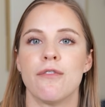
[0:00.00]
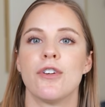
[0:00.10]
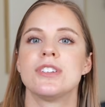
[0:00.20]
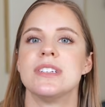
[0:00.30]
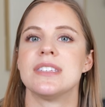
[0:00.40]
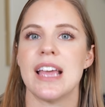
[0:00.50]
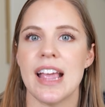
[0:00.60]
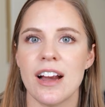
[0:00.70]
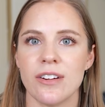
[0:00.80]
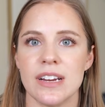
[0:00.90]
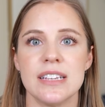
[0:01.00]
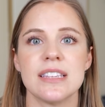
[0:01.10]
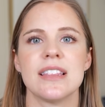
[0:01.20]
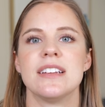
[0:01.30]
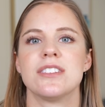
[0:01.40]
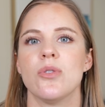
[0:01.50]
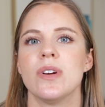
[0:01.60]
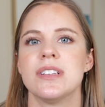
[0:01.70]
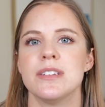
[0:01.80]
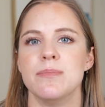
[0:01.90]
versus Aries that is
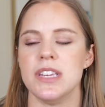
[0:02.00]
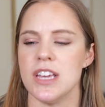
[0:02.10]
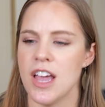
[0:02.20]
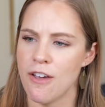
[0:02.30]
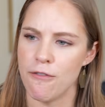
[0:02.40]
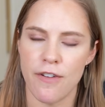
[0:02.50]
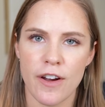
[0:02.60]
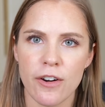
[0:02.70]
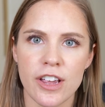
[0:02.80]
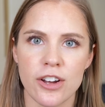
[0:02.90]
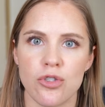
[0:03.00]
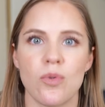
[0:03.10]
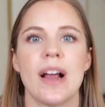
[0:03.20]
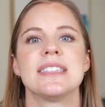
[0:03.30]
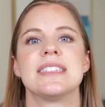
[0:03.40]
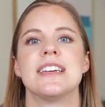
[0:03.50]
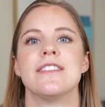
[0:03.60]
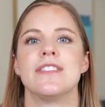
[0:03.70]
going to be very aggressive.